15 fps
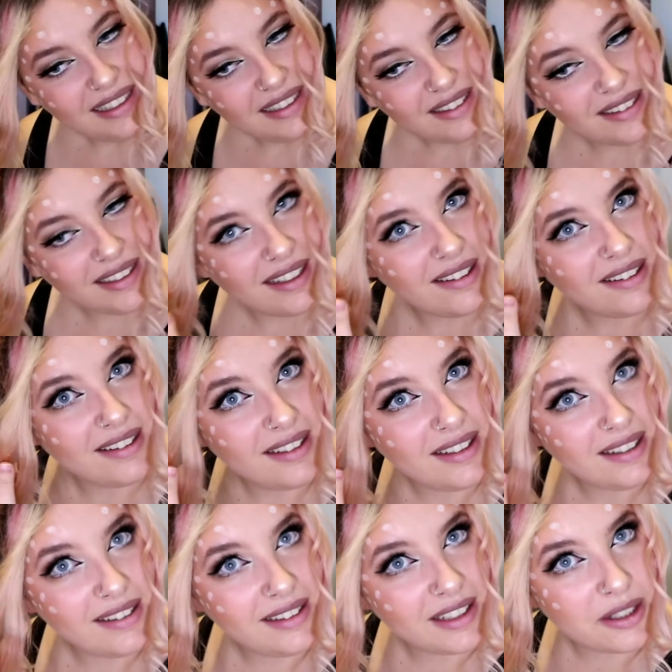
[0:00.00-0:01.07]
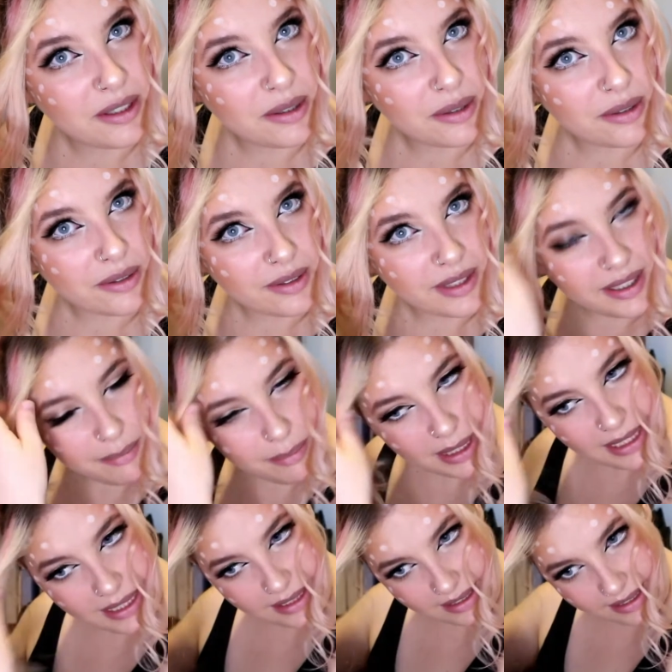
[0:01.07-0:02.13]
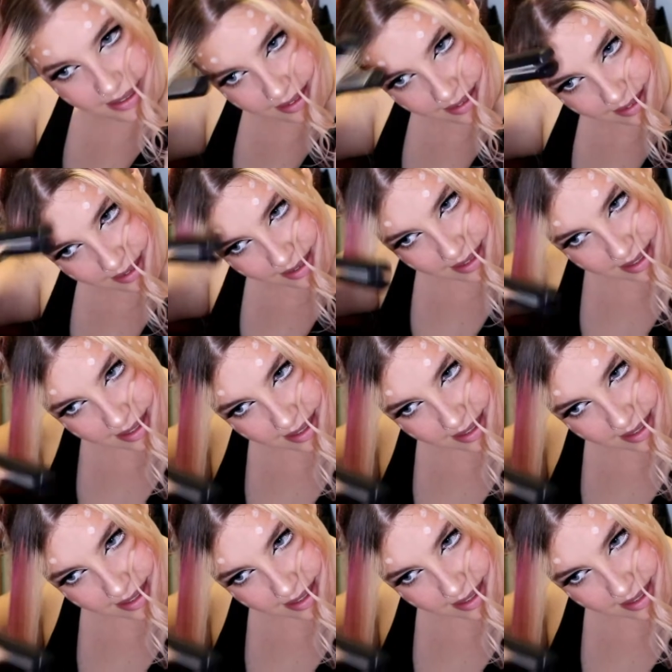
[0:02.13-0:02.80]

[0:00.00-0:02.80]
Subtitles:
Look how like crimpy it is.